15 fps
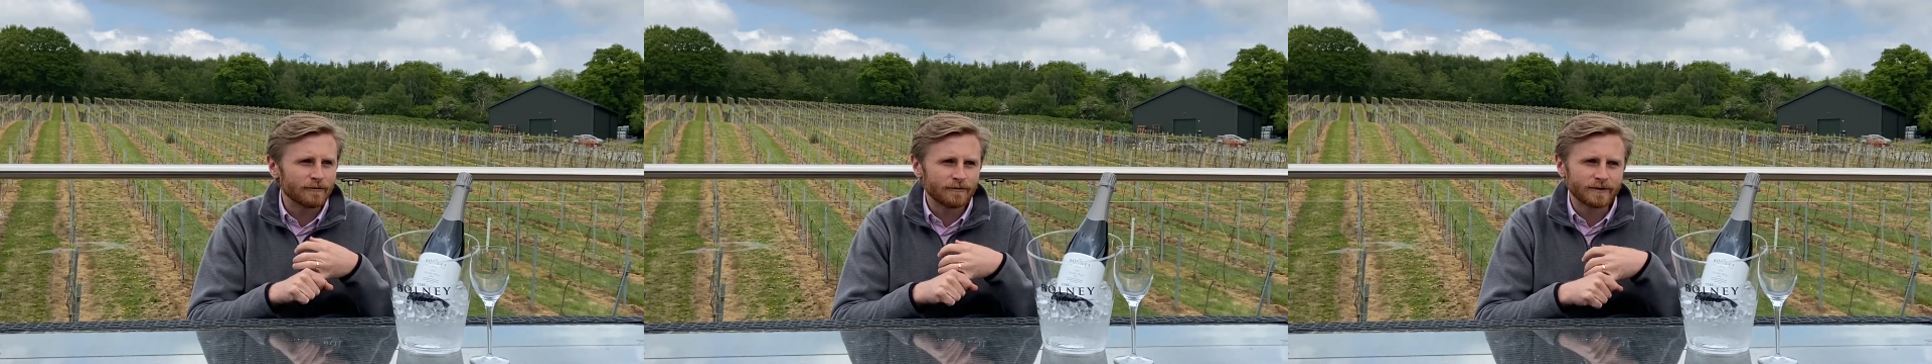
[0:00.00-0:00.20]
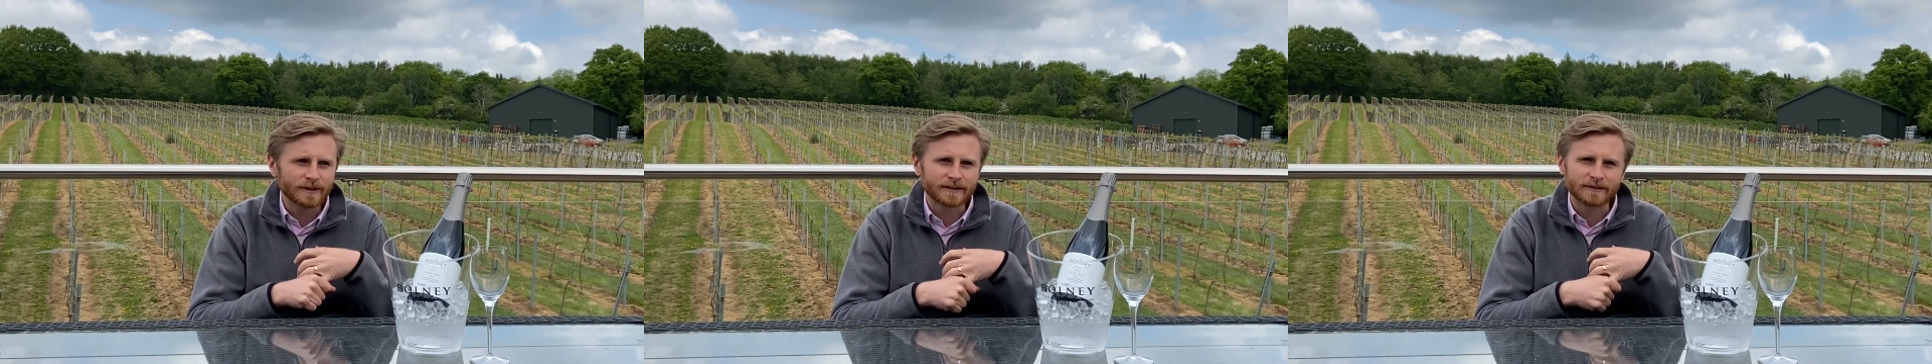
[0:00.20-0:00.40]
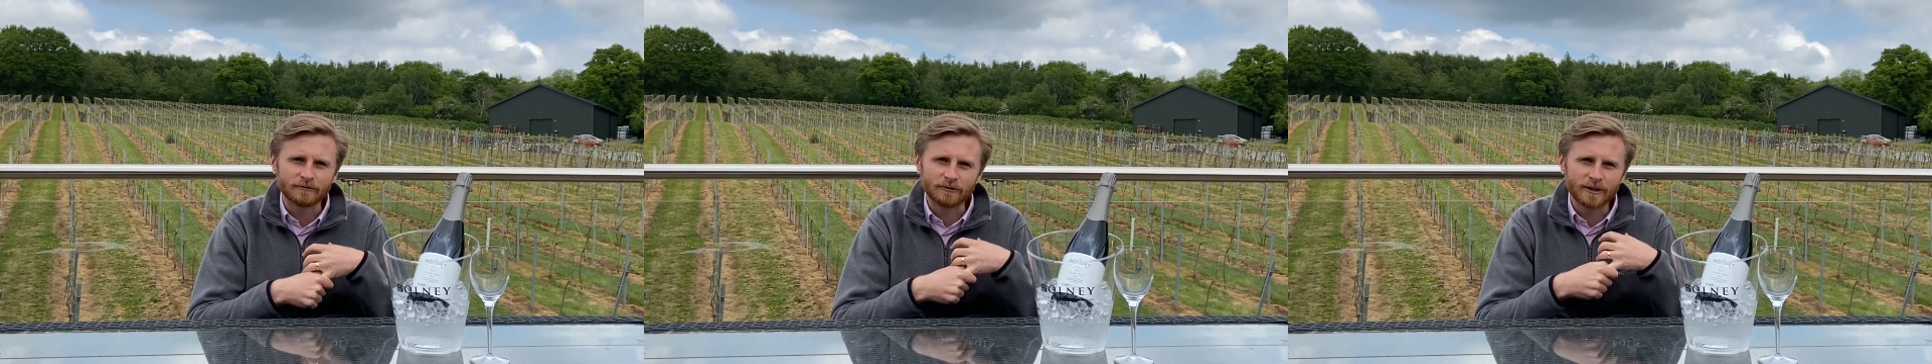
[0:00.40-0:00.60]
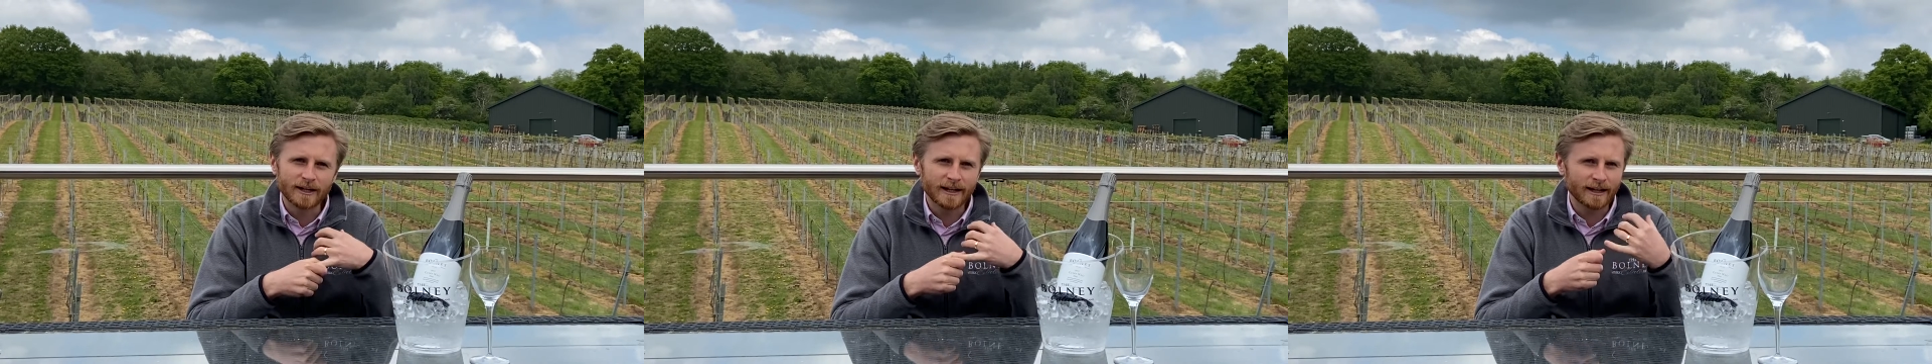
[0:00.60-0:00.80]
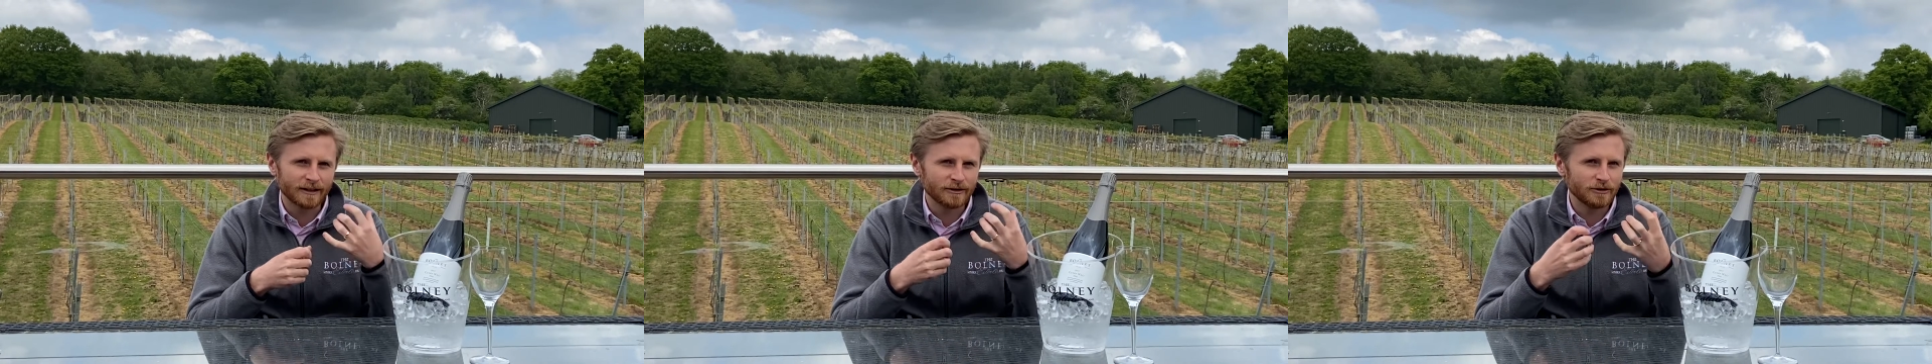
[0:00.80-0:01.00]
just
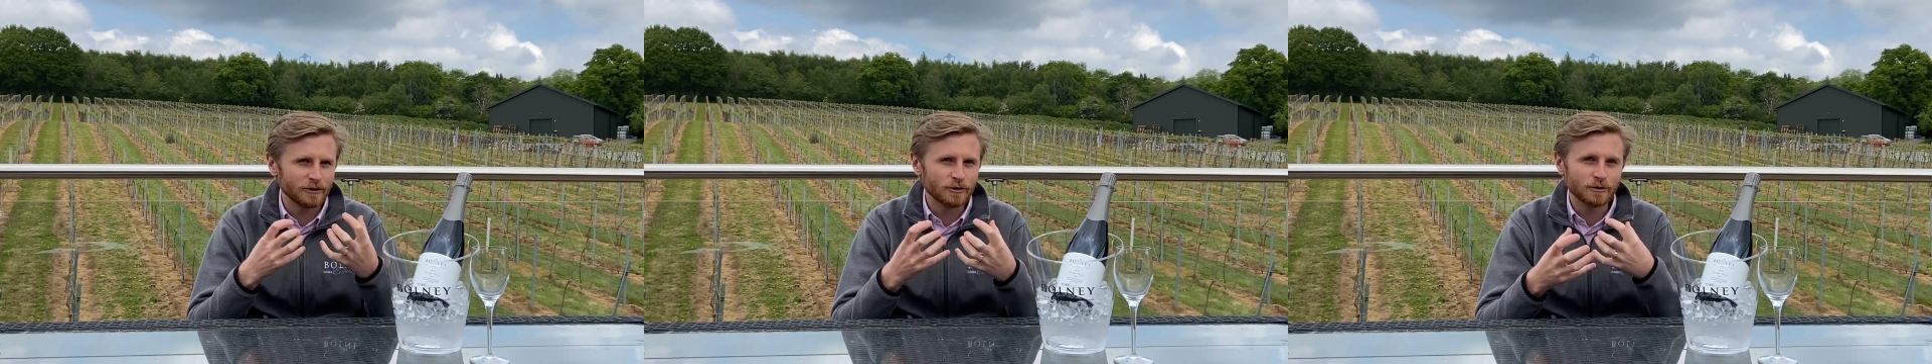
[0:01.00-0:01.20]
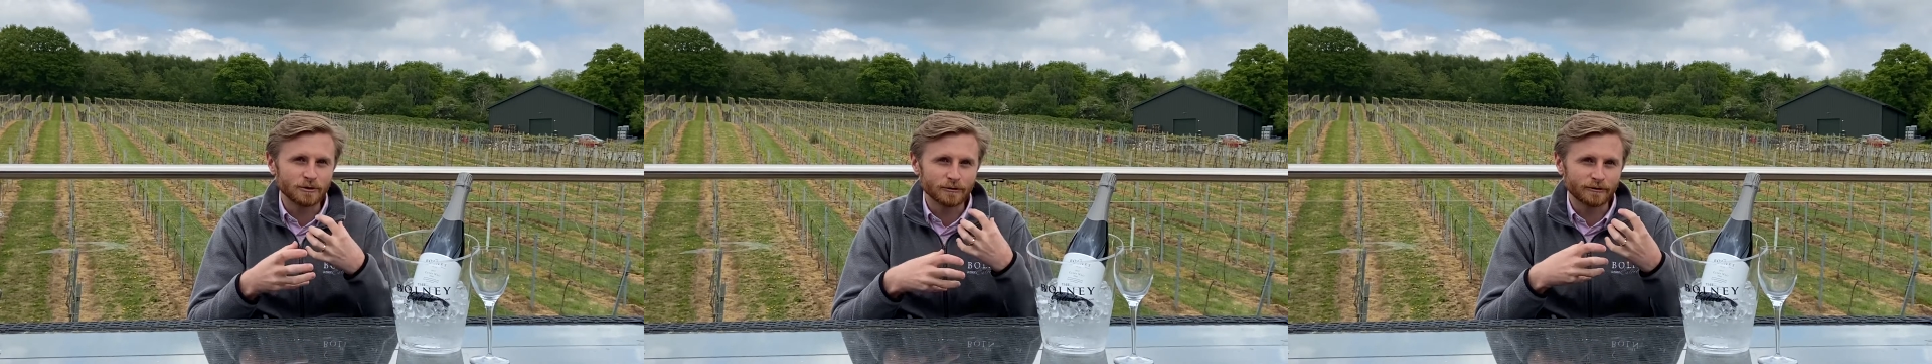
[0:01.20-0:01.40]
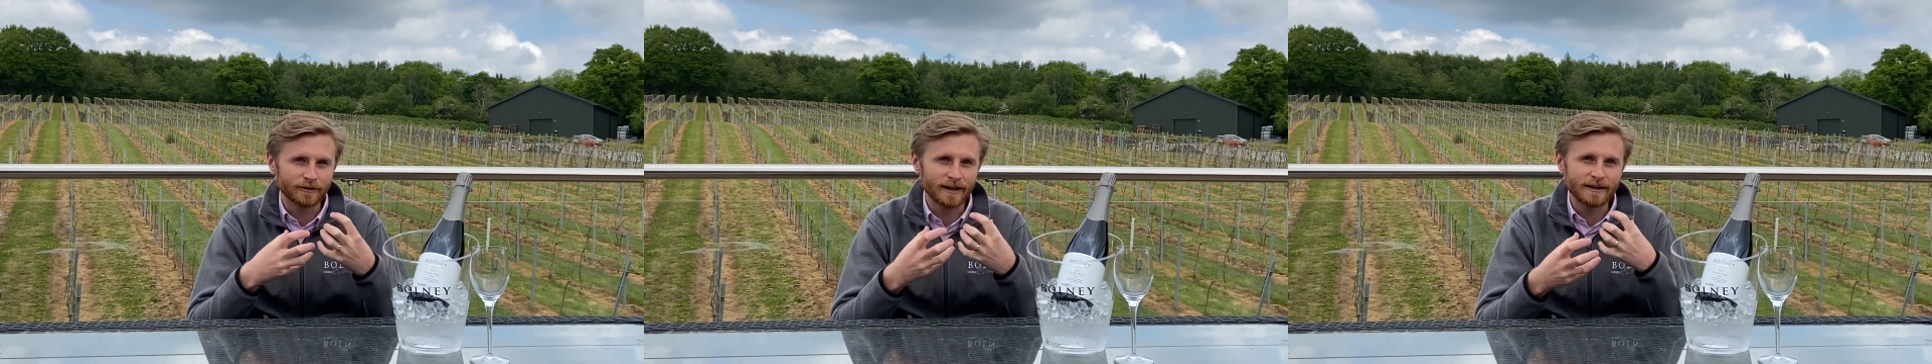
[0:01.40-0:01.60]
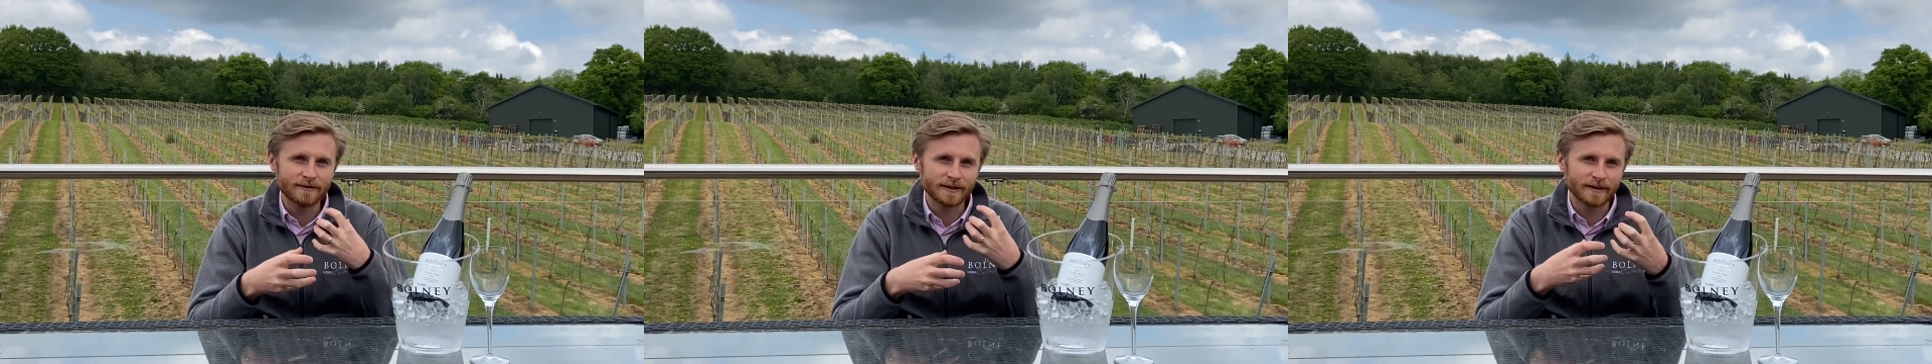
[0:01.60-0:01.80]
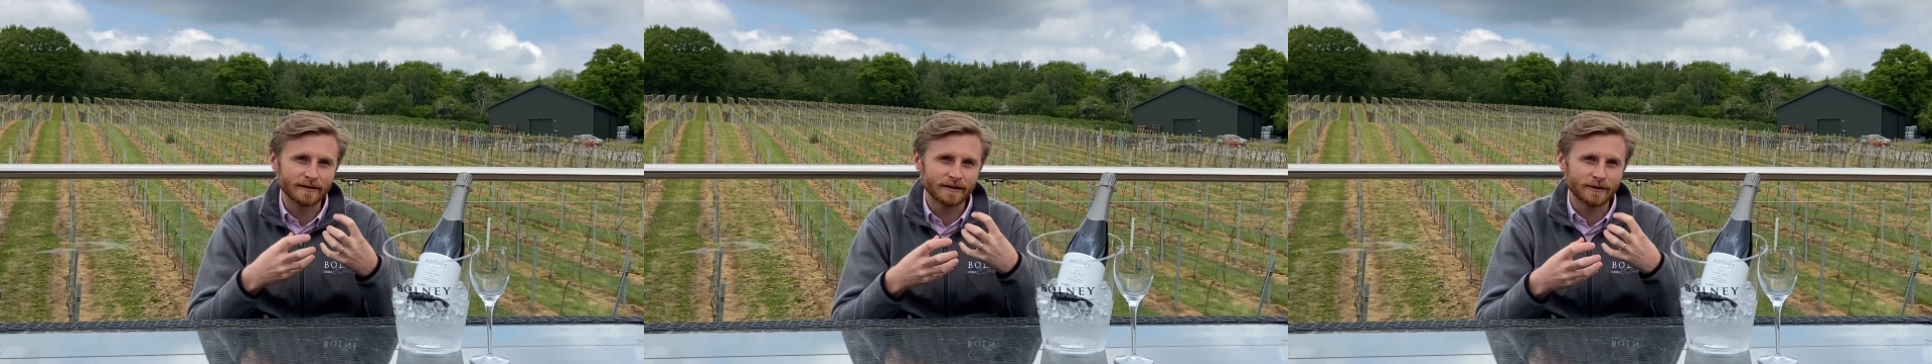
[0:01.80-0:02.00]
really unusual
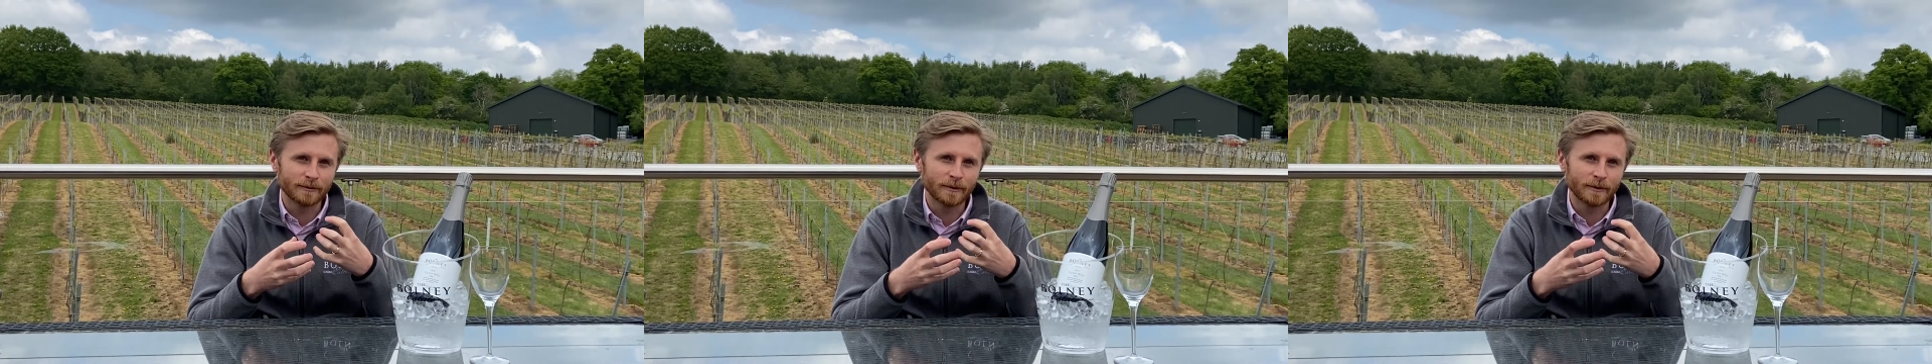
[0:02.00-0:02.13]
flavours into the